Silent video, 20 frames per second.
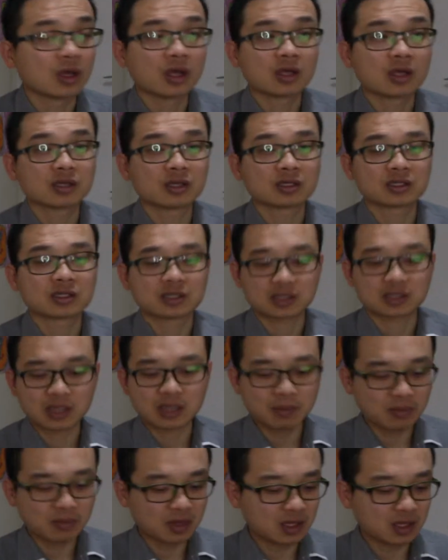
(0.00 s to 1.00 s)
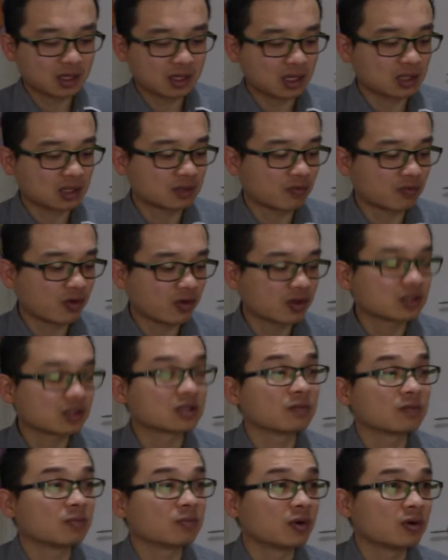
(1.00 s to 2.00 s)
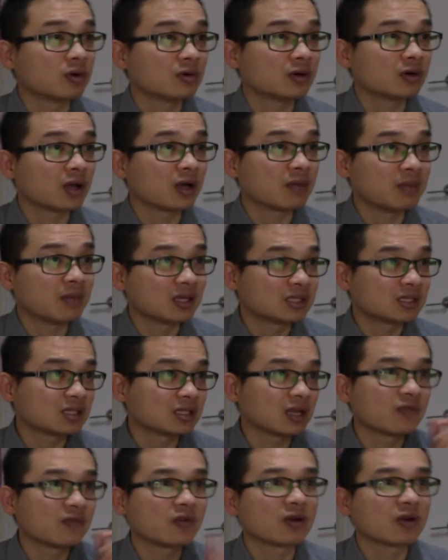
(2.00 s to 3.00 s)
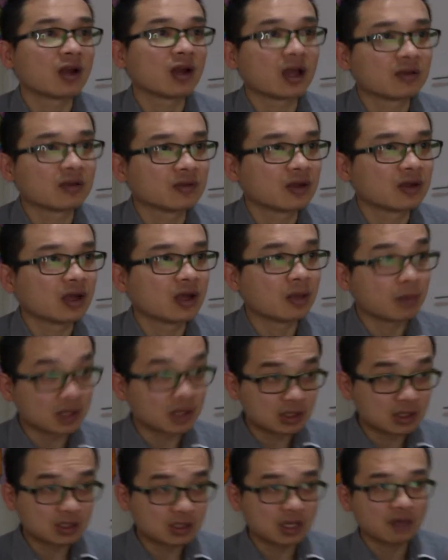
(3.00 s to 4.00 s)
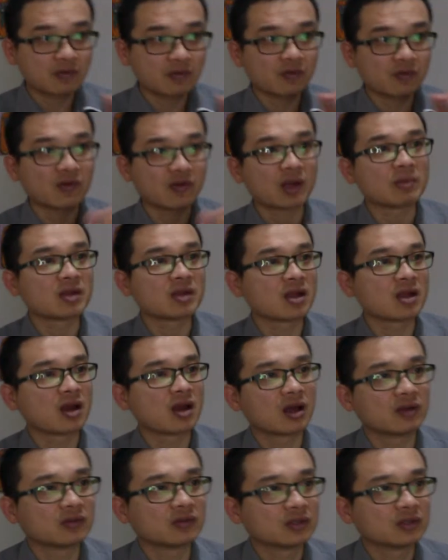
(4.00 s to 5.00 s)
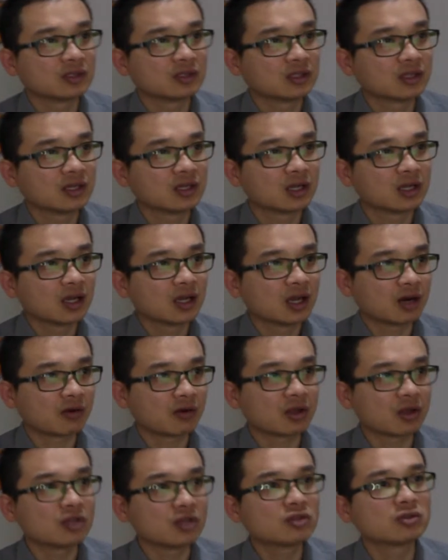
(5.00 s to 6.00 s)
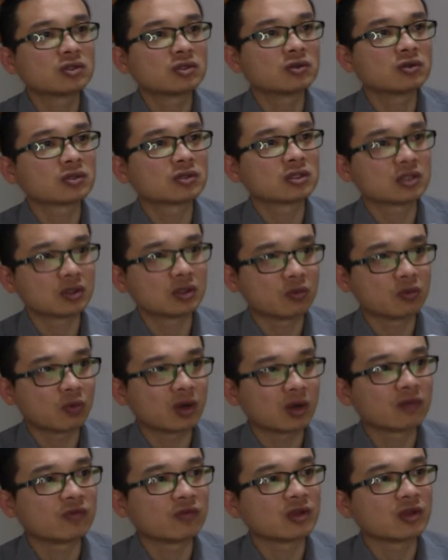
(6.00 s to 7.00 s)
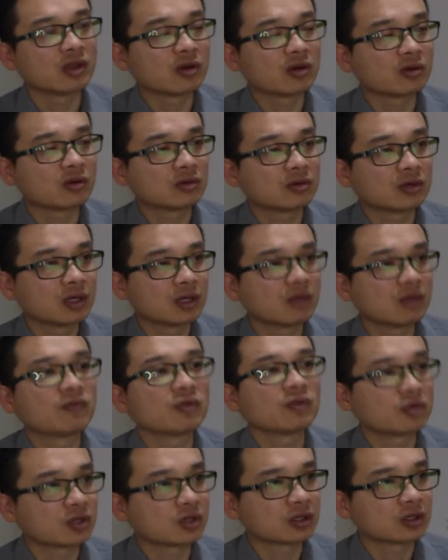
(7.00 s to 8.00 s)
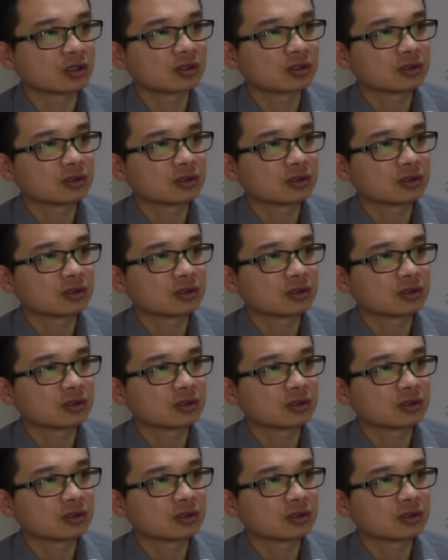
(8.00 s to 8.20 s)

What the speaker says: Something that is very simple and may save your life. It may save your family life. And I'll introduce in one video in the future.